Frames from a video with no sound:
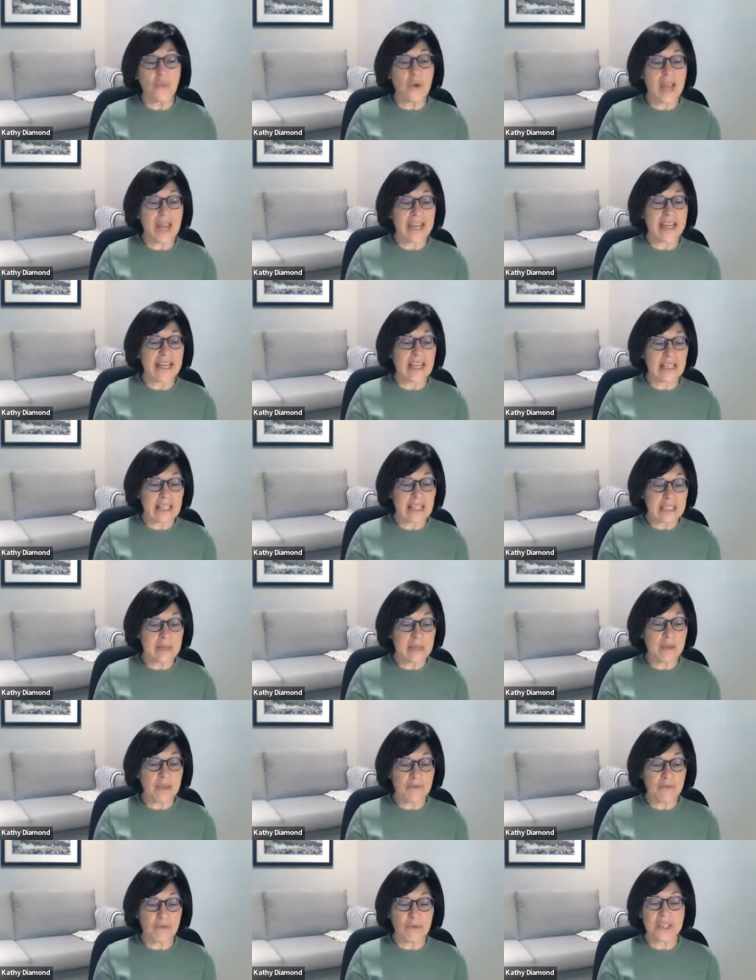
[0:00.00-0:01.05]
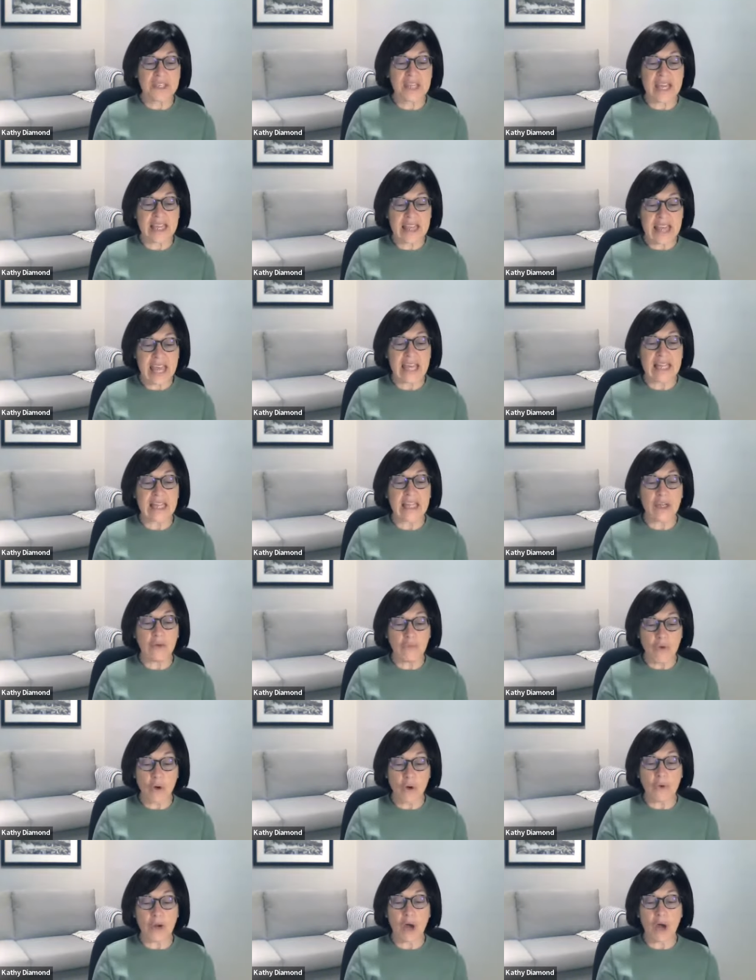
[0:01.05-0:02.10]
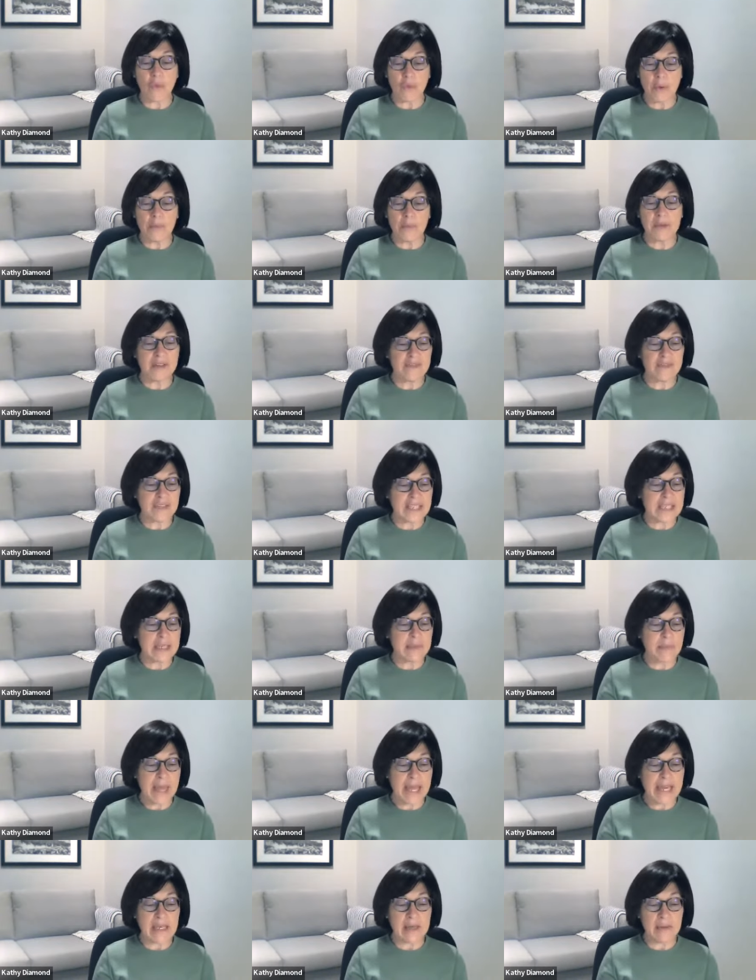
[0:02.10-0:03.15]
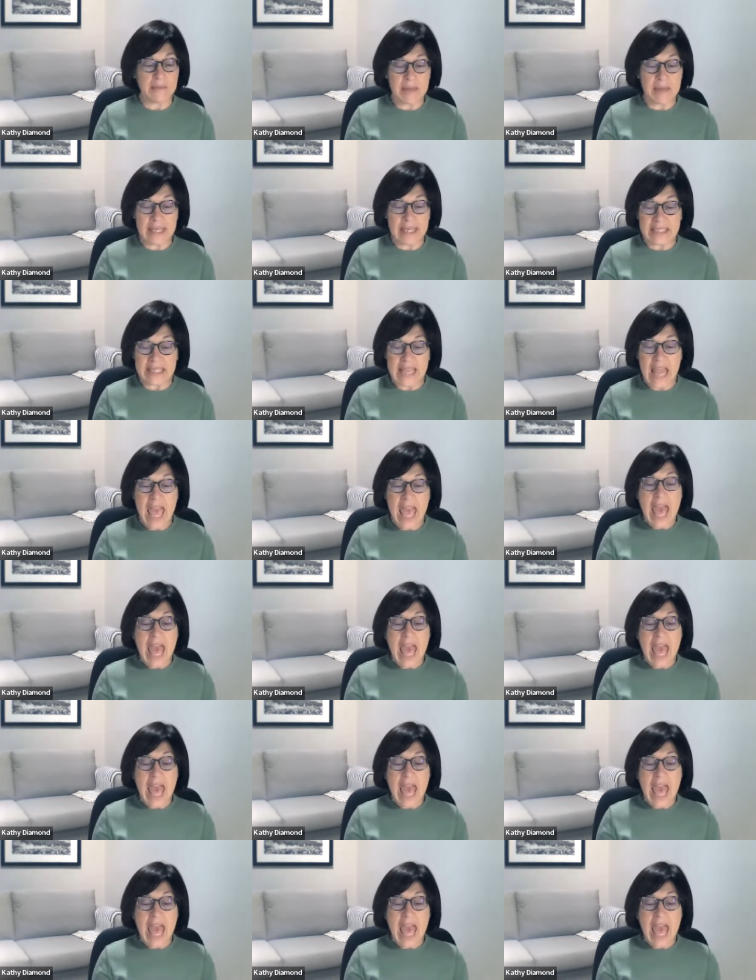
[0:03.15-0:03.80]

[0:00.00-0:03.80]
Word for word: when Elizabeth Forsyth Hailey wrote A Woman of Independent Means,